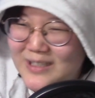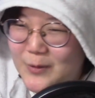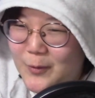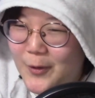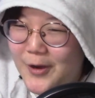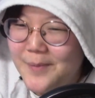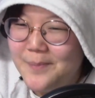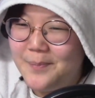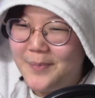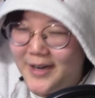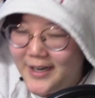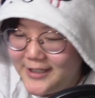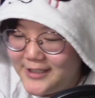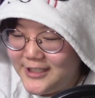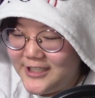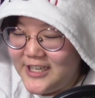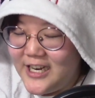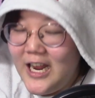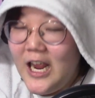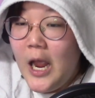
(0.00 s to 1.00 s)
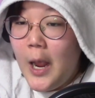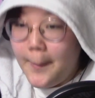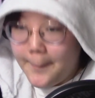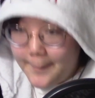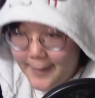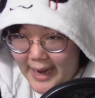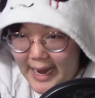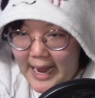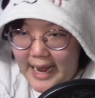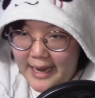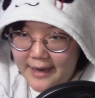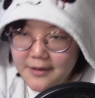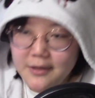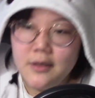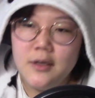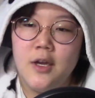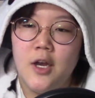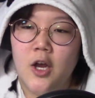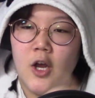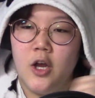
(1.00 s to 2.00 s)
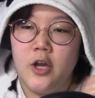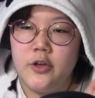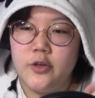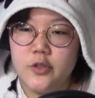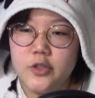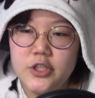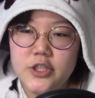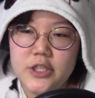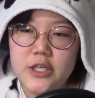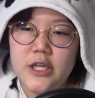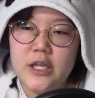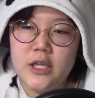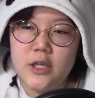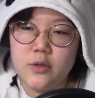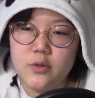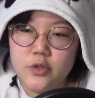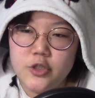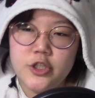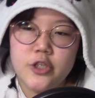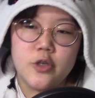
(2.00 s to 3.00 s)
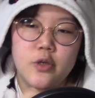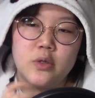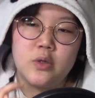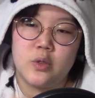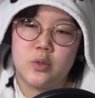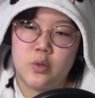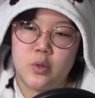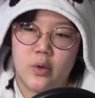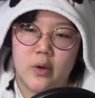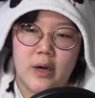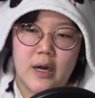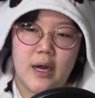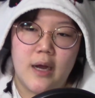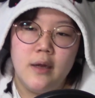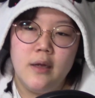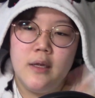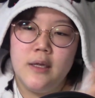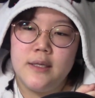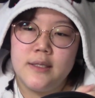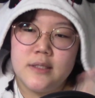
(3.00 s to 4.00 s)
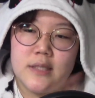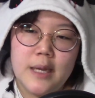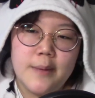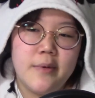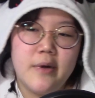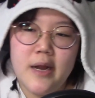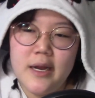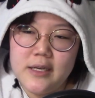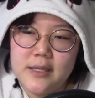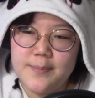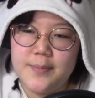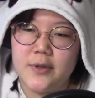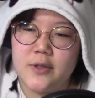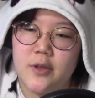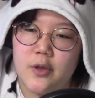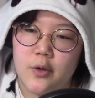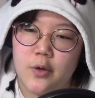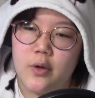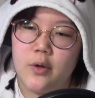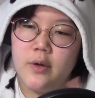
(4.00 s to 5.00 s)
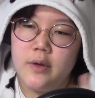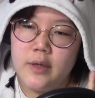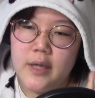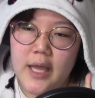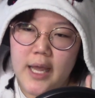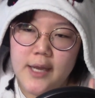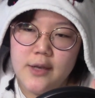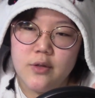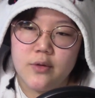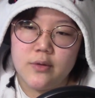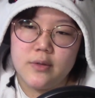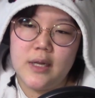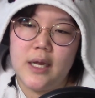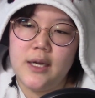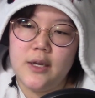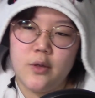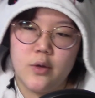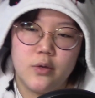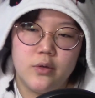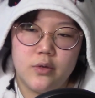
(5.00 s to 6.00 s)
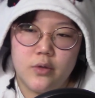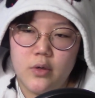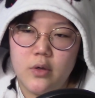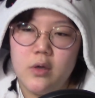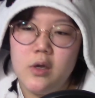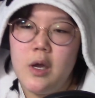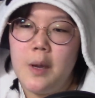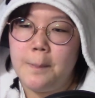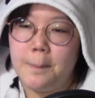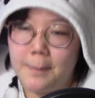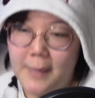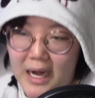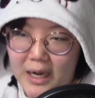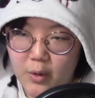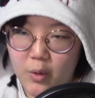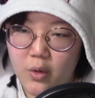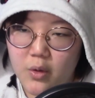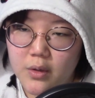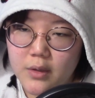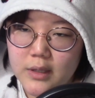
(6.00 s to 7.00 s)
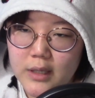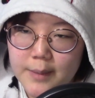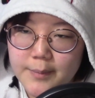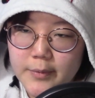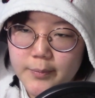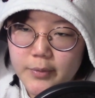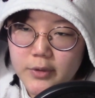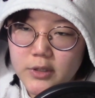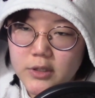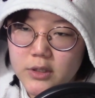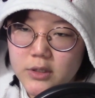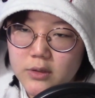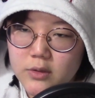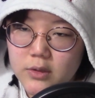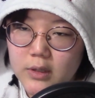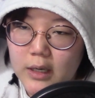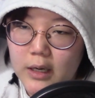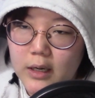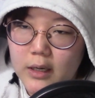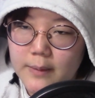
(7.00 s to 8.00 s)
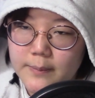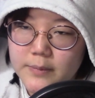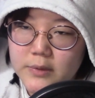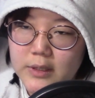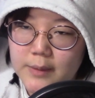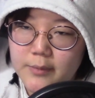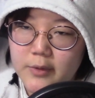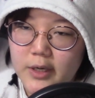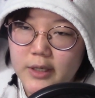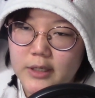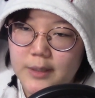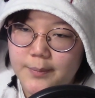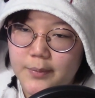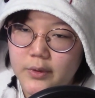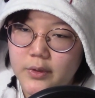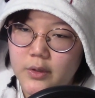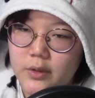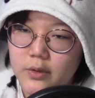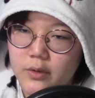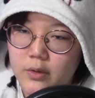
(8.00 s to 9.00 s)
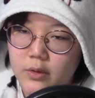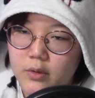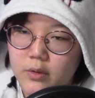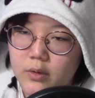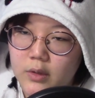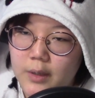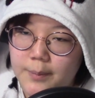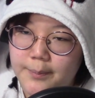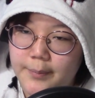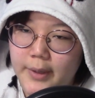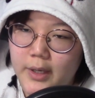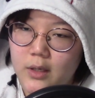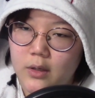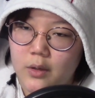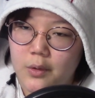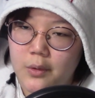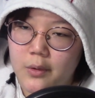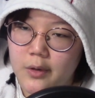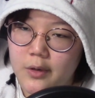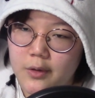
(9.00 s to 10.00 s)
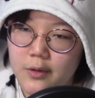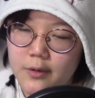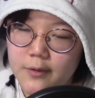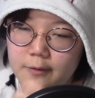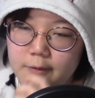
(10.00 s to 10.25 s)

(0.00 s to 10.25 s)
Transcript: One Punch Man, Ushi Ushio to Tora, Samurai Deeper Kyo, and Nurarihyon no Mago. Let me push um, Samurai Deeper Kyo a bit lower